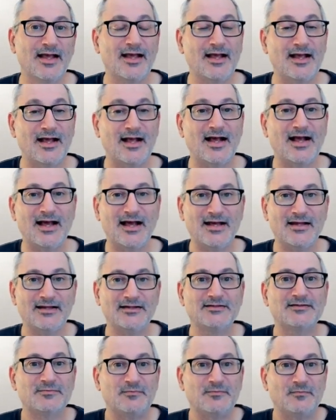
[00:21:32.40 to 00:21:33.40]
And
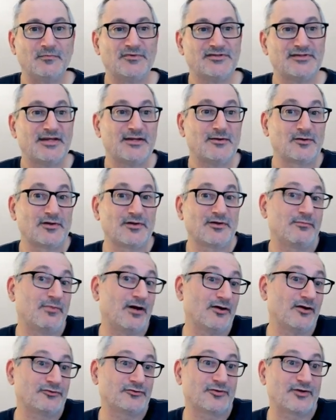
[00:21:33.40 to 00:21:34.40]
SQL and
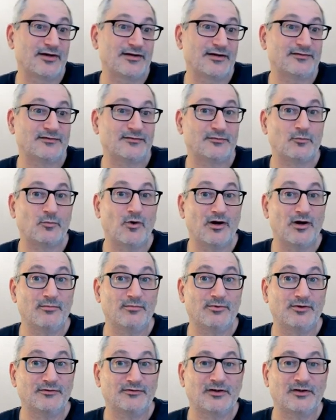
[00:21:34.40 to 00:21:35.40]
Postgres wire
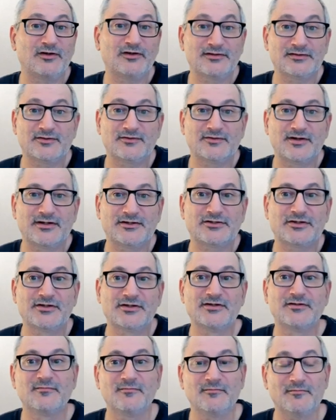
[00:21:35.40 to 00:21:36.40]
protocol integration
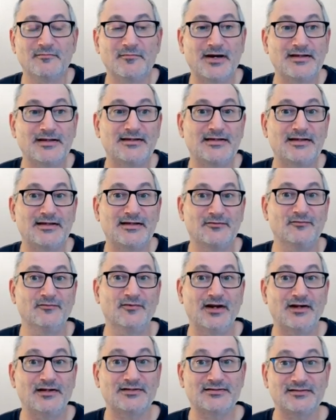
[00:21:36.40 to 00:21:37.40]
make it
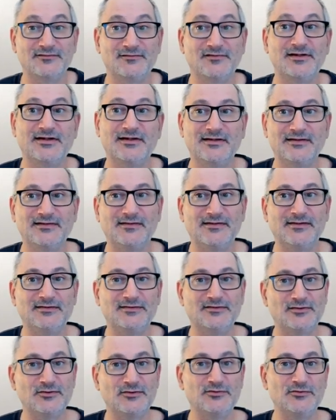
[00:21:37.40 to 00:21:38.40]
relatively easy to
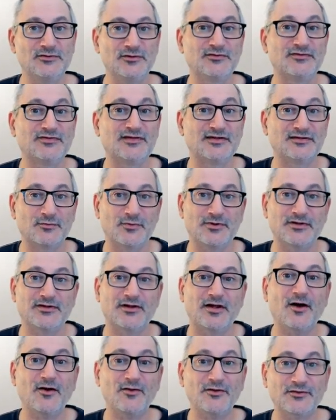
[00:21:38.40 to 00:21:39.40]
use this with
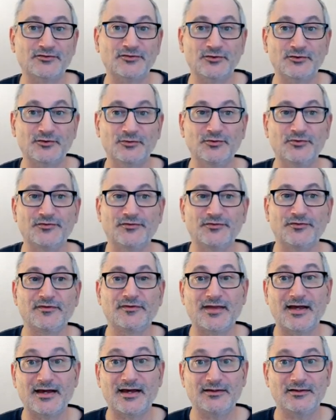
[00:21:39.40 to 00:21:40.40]
other tools
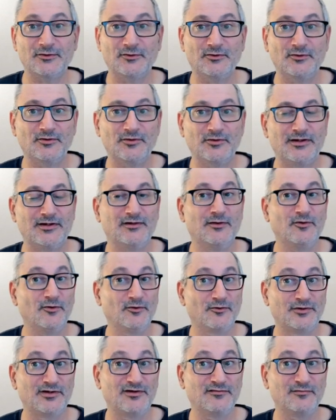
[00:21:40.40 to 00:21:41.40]
that you're either already
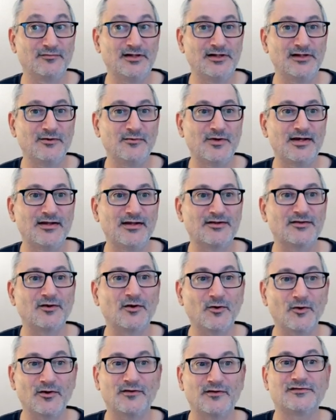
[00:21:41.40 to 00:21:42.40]
familiar with or
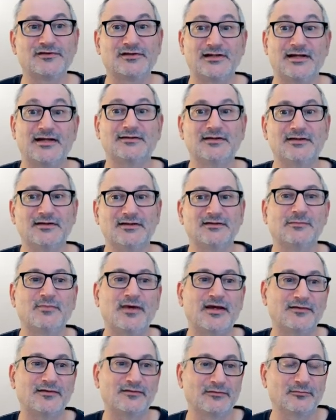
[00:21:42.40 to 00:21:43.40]
have selected as best
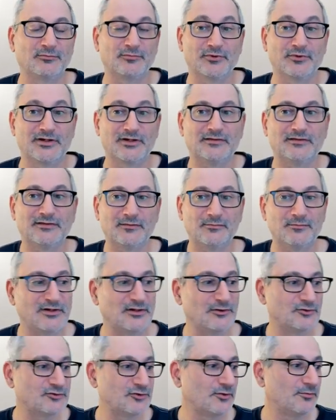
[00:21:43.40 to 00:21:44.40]
of breed to build
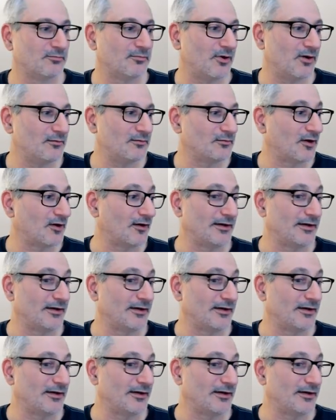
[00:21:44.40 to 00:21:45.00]
your pipeline.